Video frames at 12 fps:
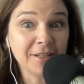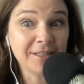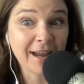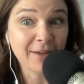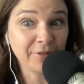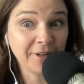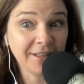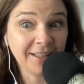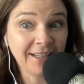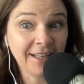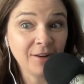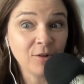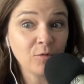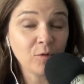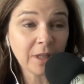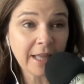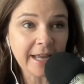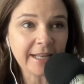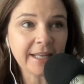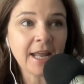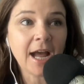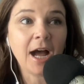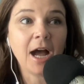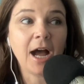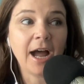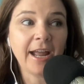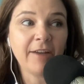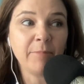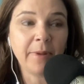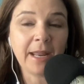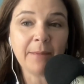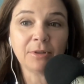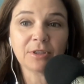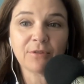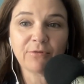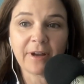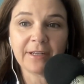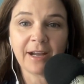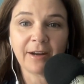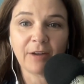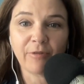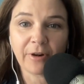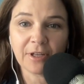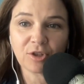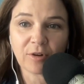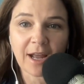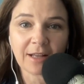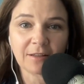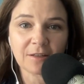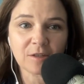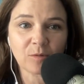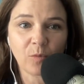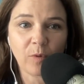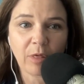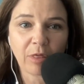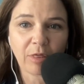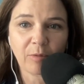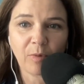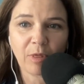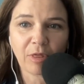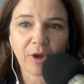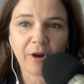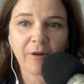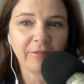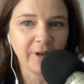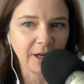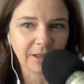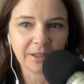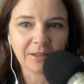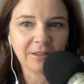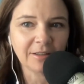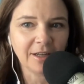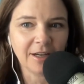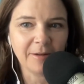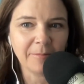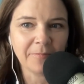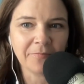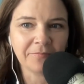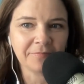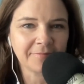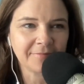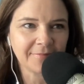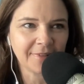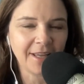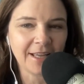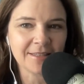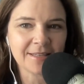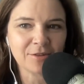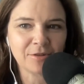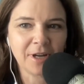Definitely related. I have been able to find out. I've already tracked this with her. I've got a little ancestry.com.